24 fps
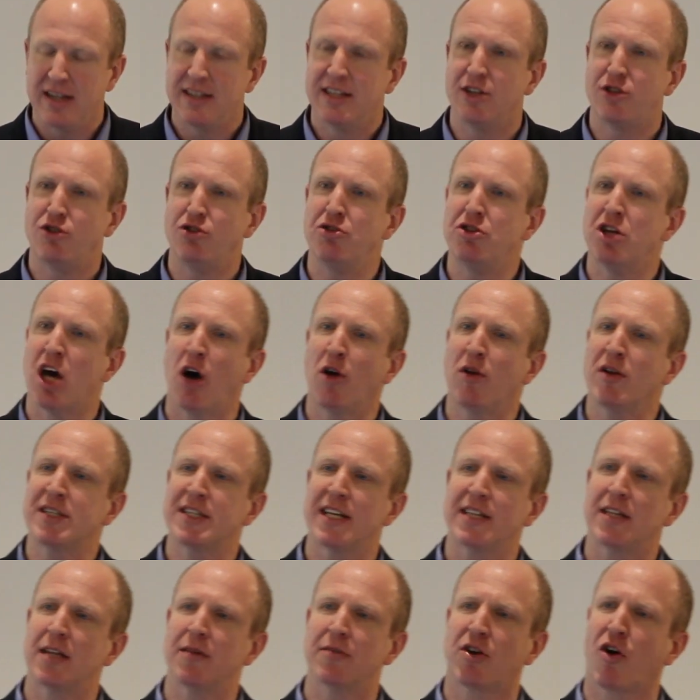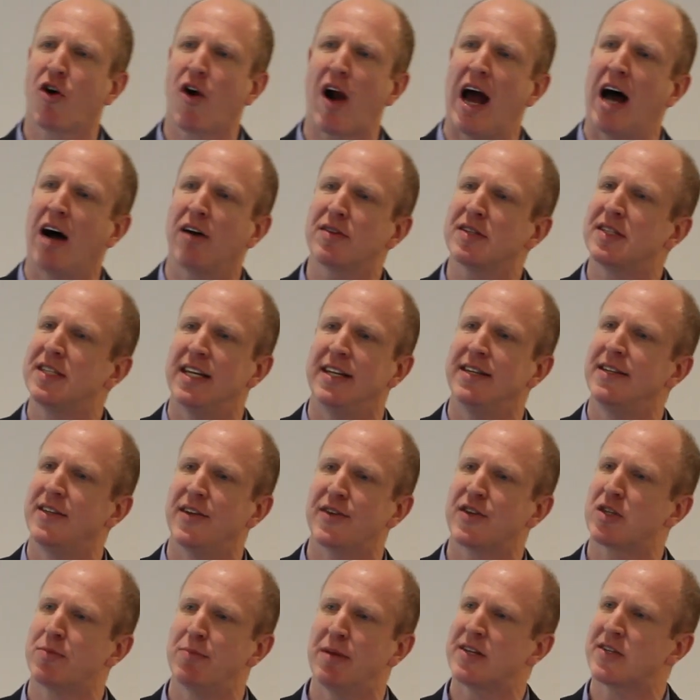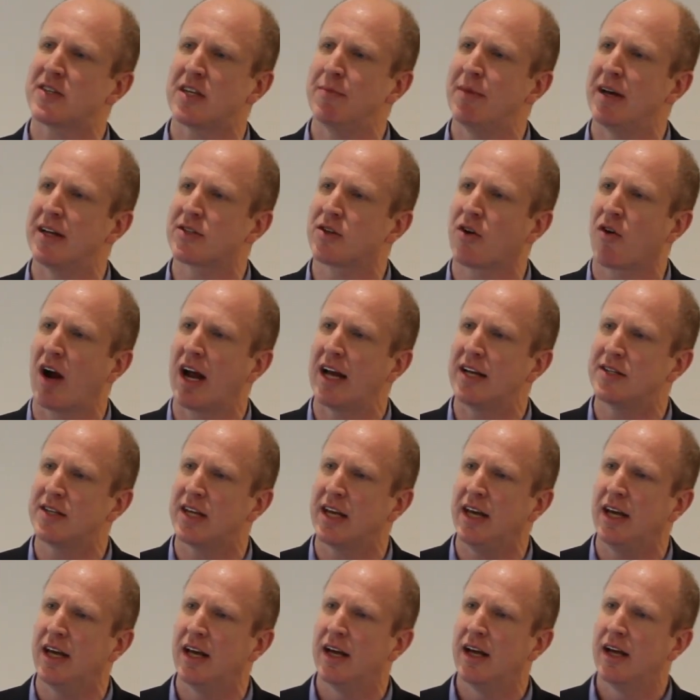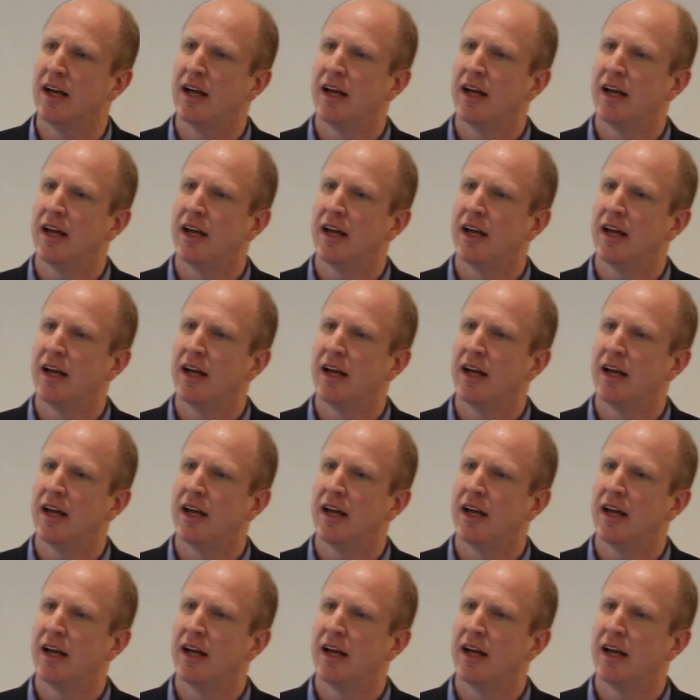Did you notice that the crowds didn't dismiss him as crazy